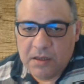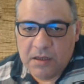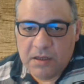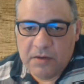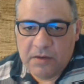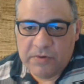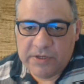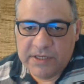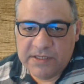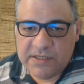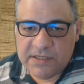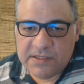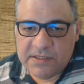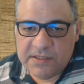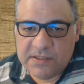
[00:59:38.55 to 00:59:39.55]
Rook
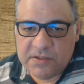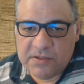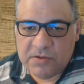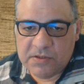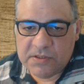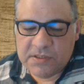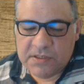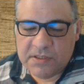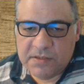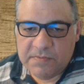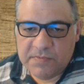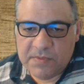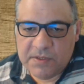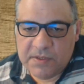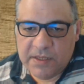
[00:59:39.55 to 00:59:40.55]
e6 has got
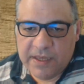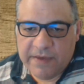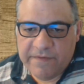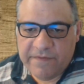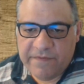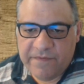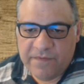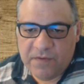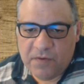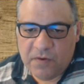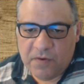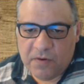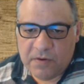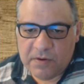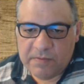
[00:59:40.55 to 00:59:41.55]
f4.